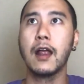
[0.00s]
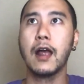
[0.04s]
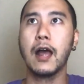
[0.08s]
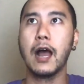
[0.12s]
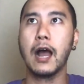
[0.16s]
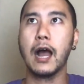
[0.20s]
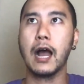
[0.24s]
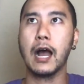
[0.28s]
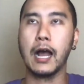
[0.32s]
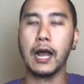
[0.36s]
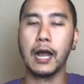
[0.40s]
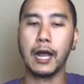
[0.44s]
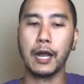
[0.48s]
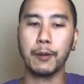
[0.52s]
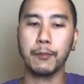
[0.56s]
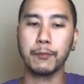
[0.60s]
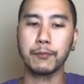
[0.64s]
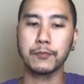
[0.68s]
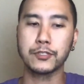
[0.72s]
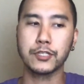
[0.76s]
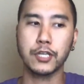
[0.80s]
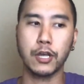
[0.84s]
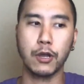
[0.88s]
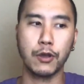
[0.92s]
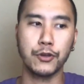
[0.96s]

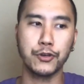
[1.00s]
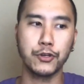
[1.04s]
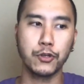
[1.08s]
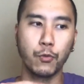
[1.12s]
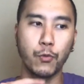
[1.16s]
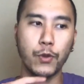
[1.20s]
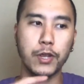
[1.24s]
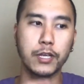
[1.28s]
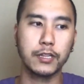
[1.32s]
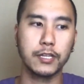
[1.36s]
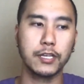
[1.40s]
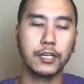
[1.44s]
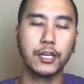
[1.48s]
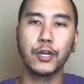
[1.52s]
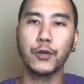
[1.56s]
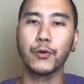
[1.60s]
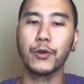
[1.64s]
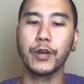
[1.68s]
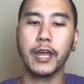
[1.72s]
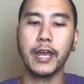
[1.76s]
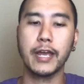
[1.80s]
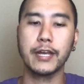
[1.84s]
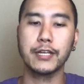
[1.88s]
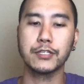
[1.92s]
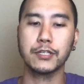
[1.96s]
So I do weekly
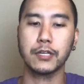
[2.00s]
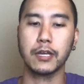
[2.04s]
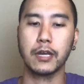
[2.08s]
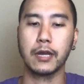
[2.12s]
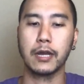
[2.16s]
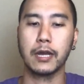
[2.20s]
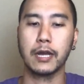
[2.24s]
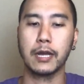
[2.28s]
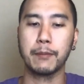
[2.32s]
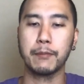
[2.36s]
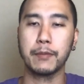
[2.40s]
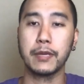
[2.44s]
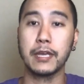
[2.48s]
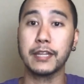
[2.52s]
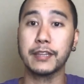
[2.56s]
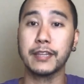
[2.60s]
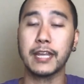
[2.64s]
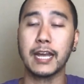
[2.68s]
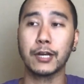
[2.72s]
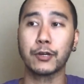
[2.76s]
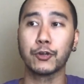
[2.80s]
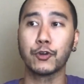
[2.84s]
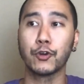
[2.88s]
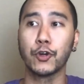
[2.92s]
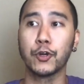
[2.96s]
Q&As in
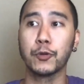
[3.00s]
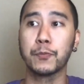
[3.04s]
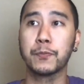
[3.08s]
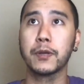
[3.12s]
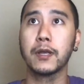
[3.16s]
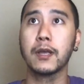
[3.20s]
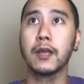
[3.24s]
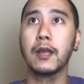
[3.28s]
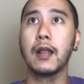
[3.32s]
that group,